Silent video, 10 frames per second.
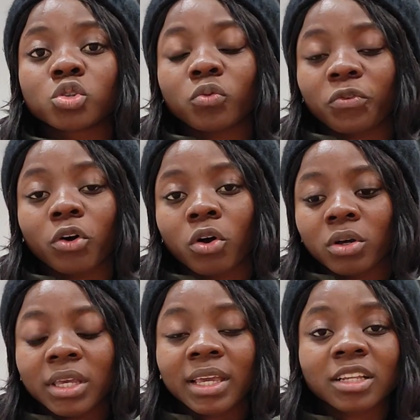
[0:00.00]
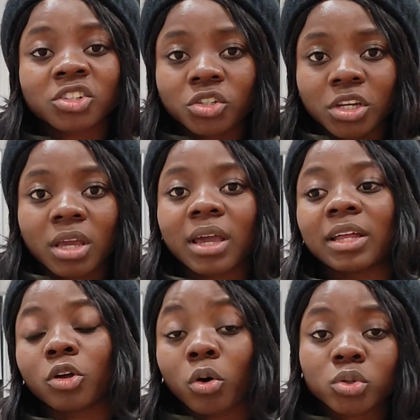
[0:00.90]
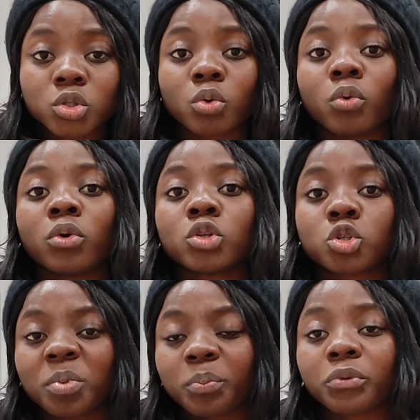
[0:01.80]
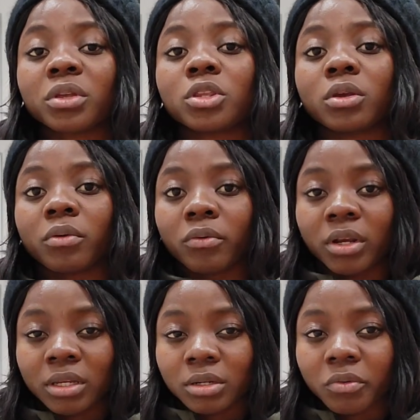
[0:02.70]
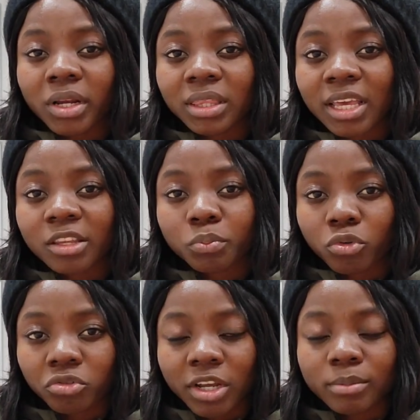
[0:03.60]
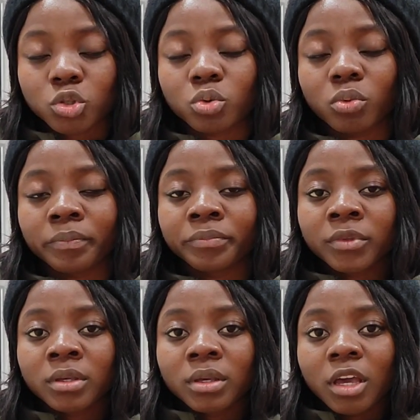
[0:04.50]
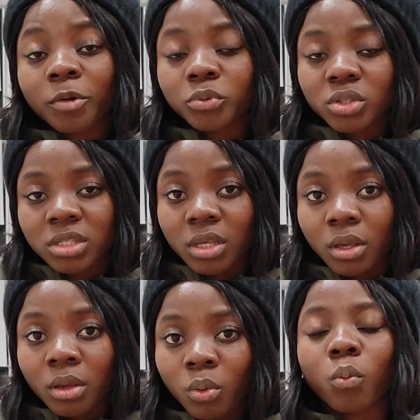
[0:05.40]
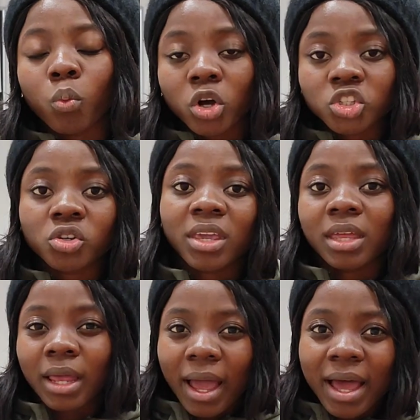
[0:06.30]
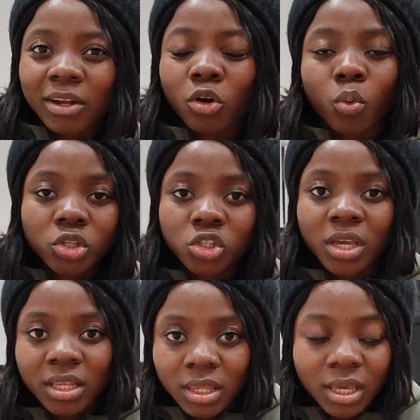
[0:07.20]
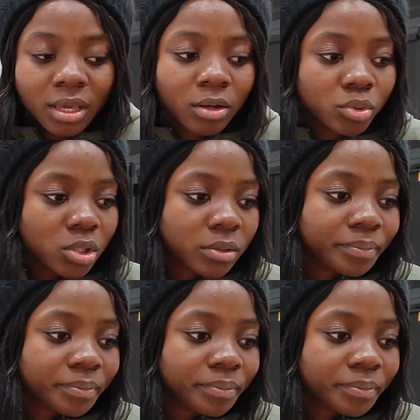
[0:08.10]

for English check, and also to people in related programs to help you see what you can add or what you can take out.